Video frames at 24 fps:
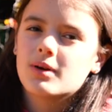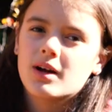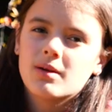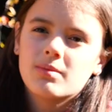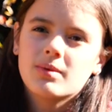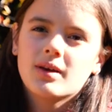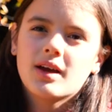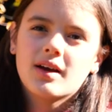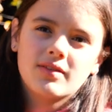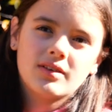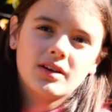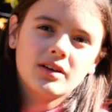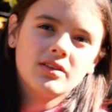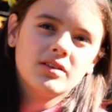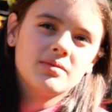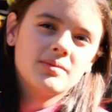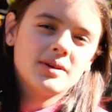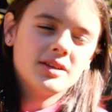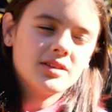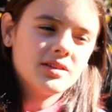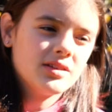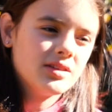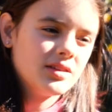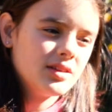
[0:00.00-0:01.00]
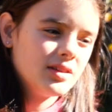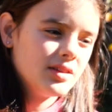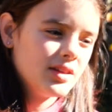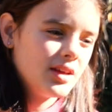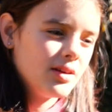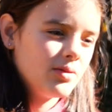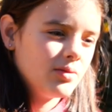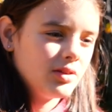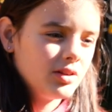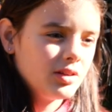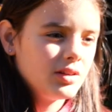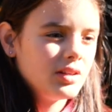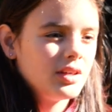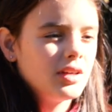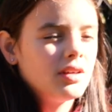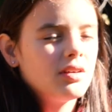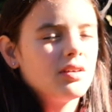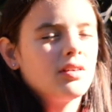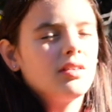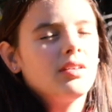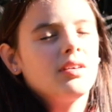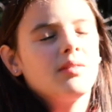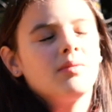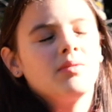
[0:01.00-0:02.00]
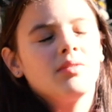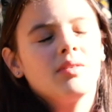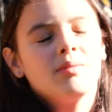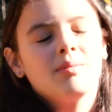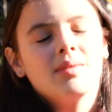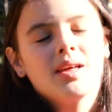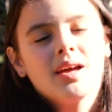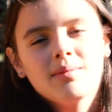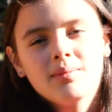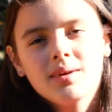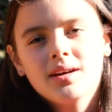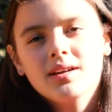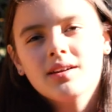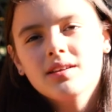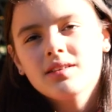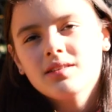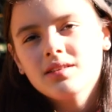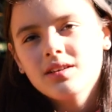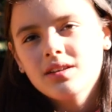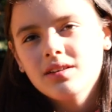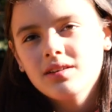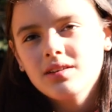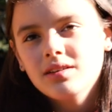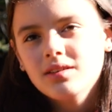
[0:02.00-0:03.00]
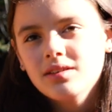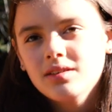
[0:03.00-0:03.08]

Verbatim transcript: probably have another medicine that could heal them from that medicine.